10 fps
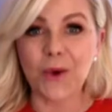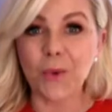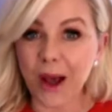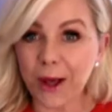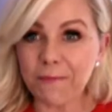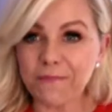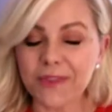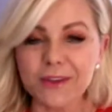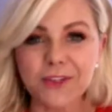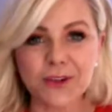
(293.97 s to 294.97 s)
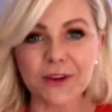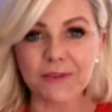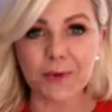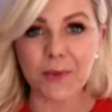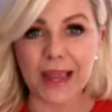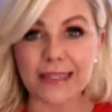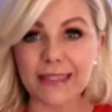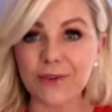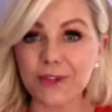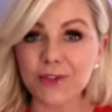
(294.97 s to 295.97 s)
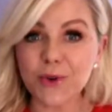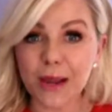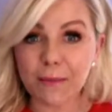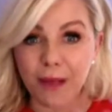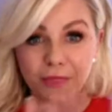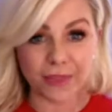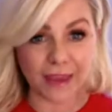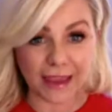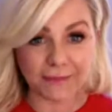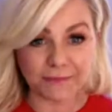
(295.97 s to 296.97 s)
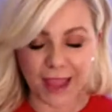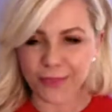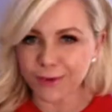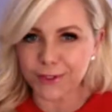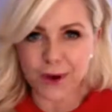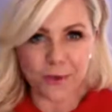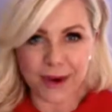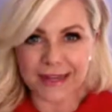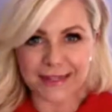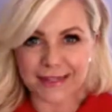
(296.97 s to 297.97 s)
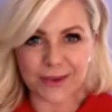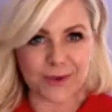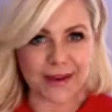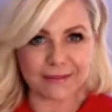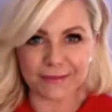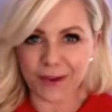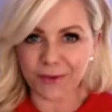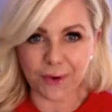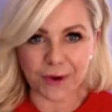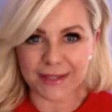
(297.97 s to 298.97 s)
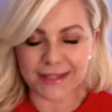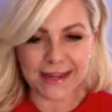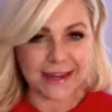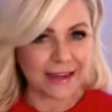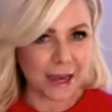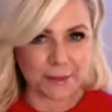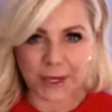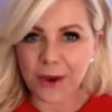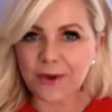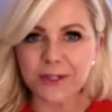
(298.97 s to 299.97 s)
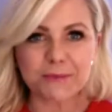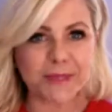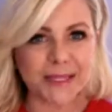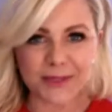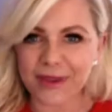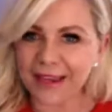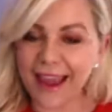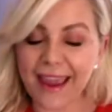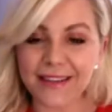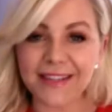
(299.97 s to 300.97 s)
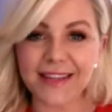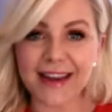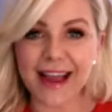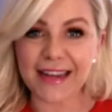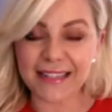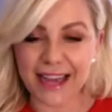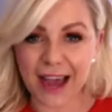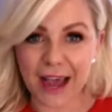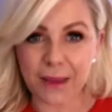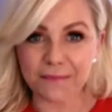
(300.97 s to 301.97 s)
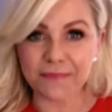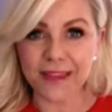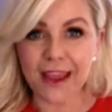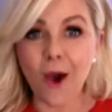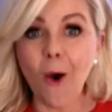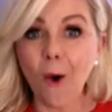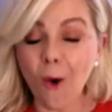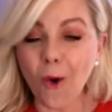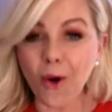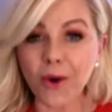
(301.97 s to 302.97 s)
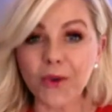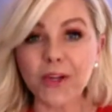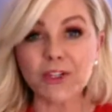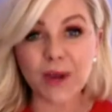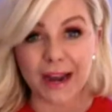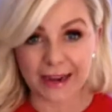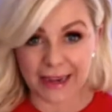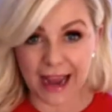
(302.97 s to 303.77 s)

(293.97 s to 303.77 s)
Well, there's two different ways. You can join monthly and there's no risk. You can, of course, come and go as you please. You can cancel at any time, or you can join on an